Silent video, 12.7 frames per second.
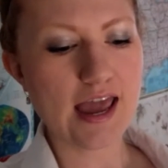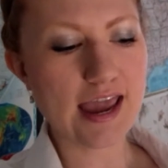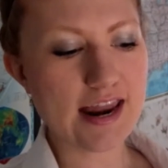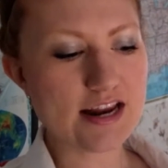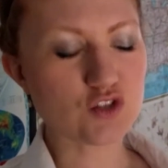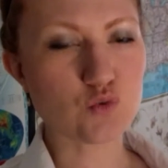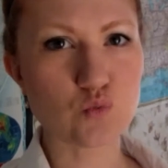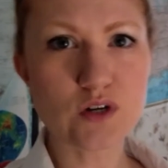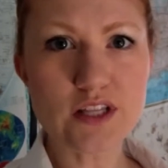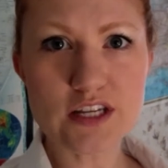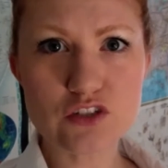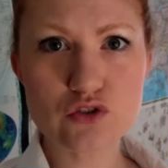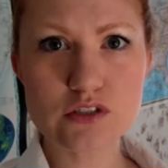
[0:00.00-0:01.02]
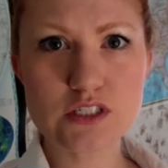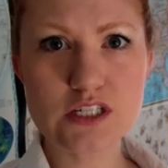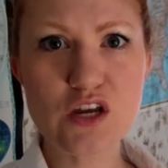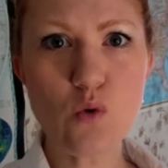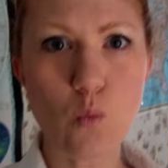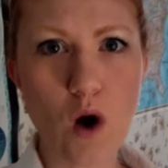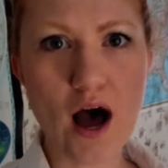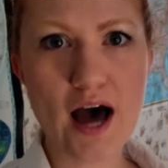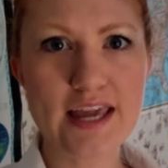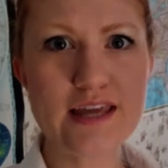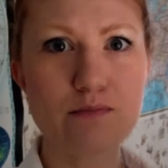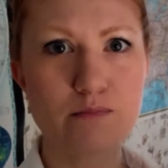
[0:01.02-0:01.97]
And it's really interesting
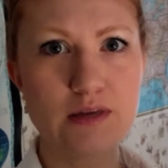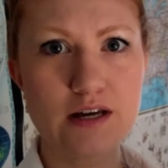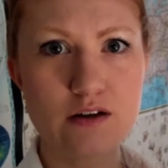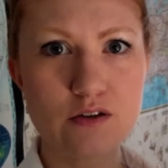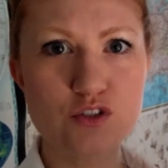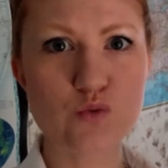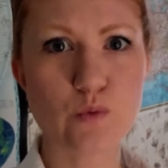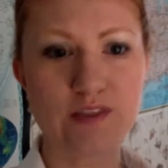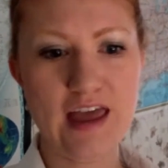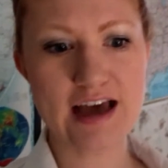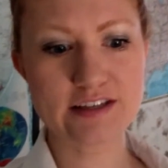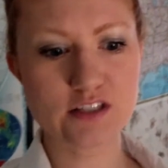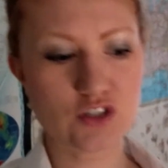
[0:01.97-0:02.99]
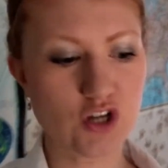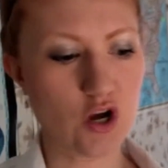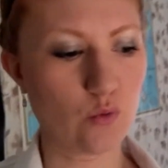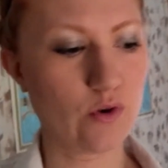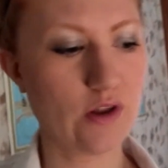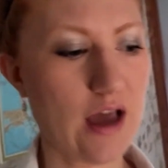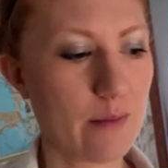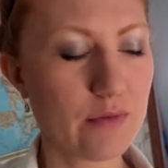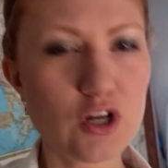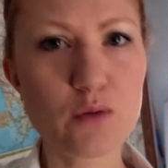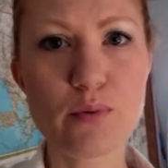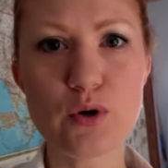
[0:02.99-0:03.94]
why it melts with acetone. I'm
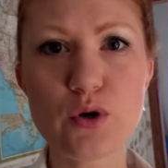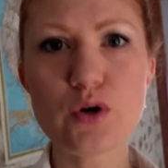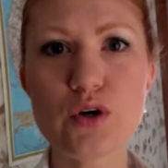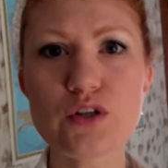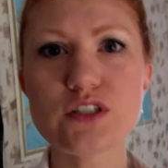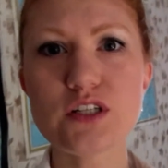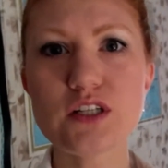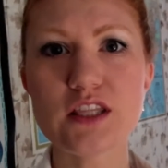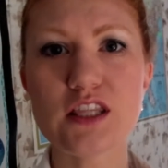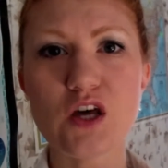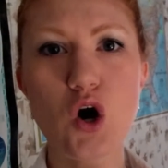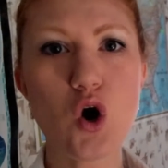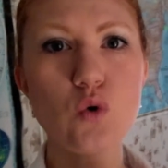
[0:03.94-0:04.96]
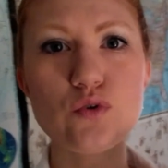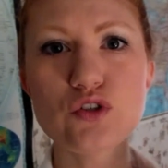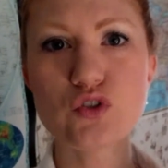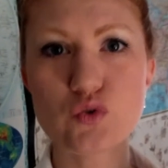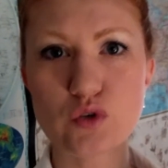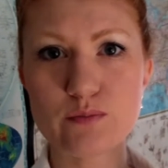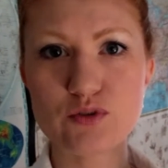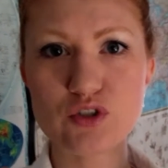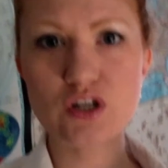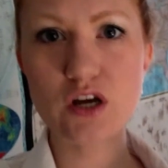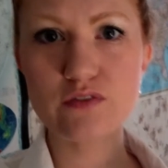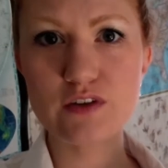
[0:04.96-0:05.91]
going to put the whole
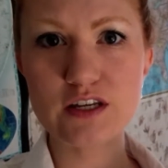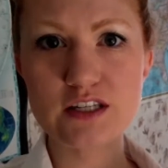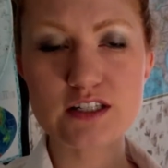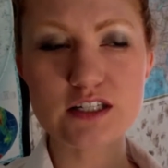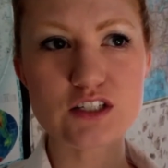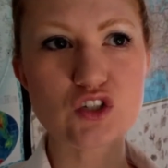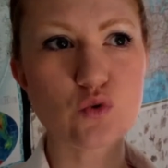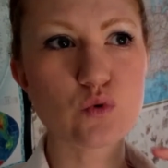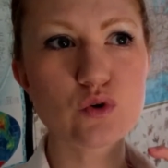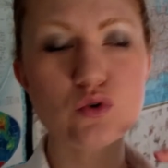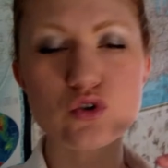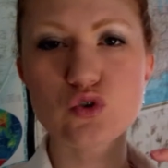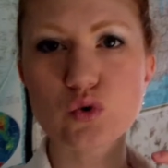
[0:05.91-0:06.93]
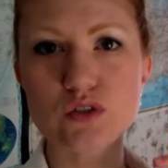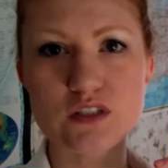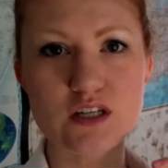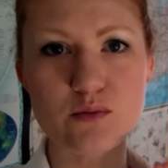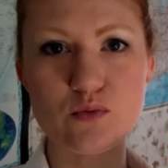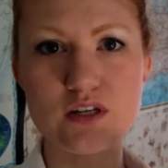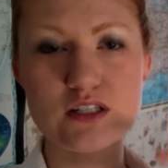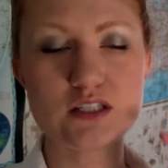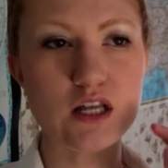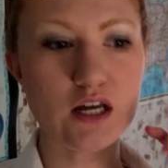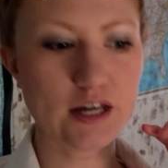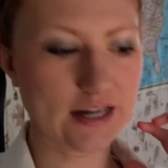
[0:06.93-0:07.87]
description of it. It's a real short summary. It's
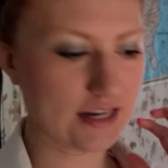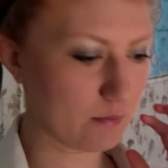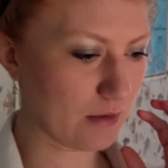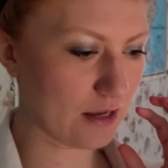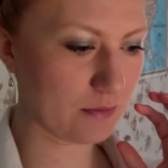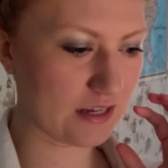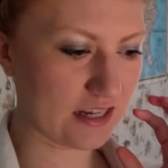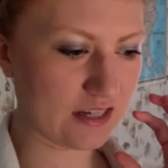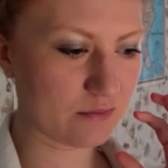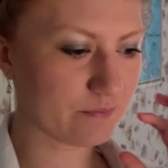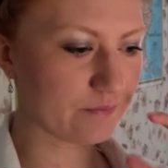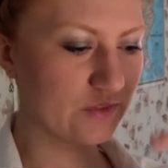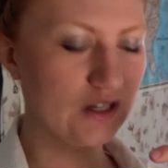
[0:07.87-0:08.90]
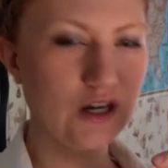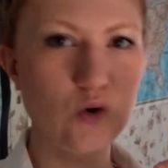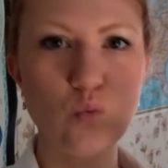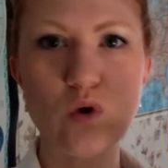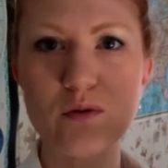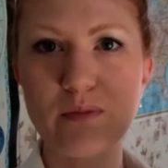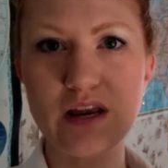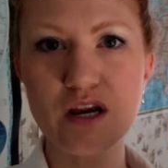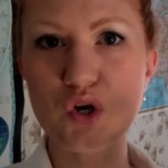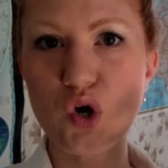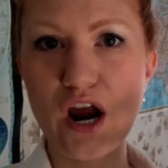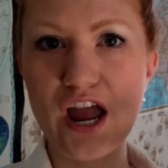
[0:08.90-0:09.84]
like maybe one
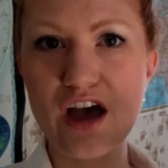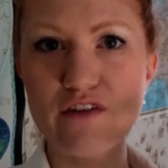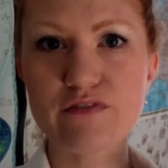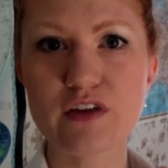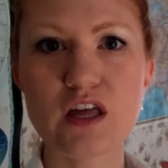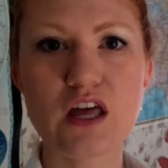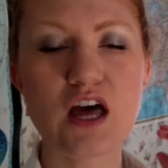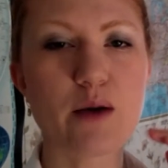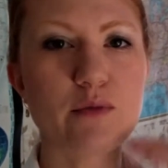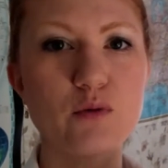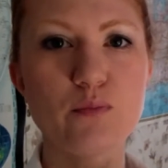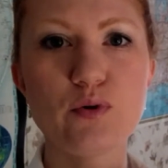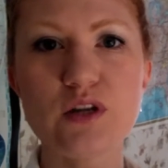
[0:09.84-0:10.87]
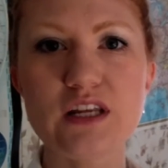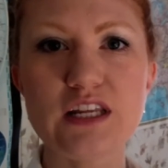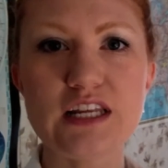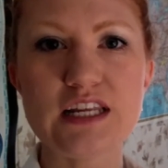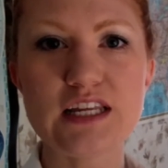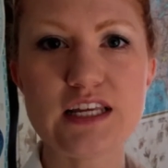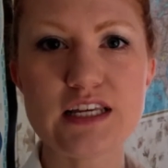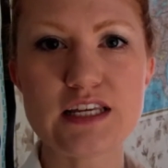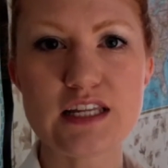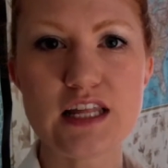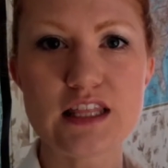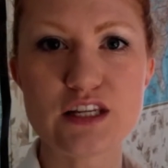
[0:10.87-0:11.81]
paragraph. I'm going to put it
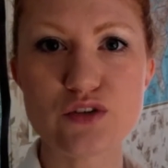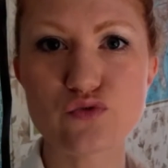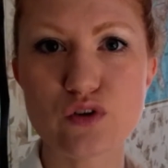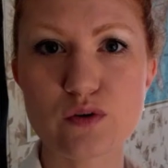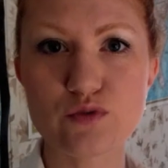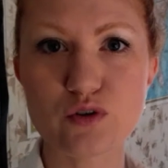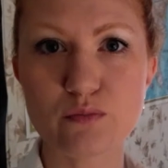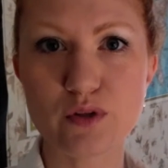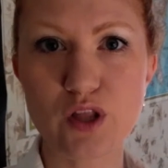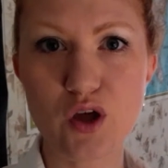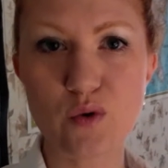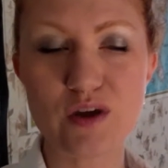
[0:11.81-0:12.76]
in the description below.